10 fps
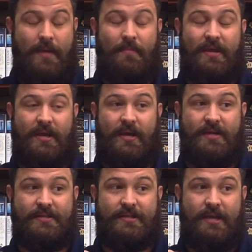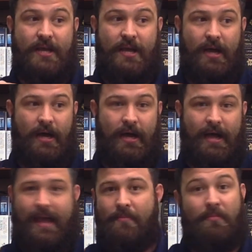Because uh,
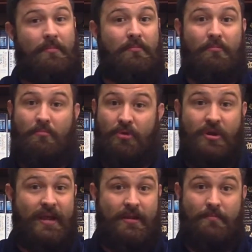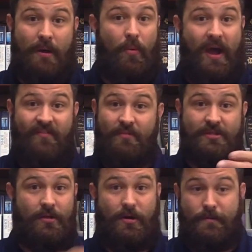eh, you got, my wife, Miss
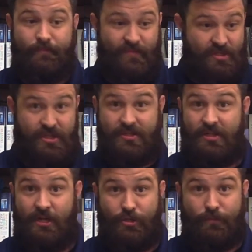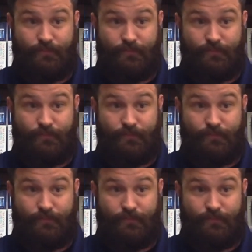Lauren, she's a teacher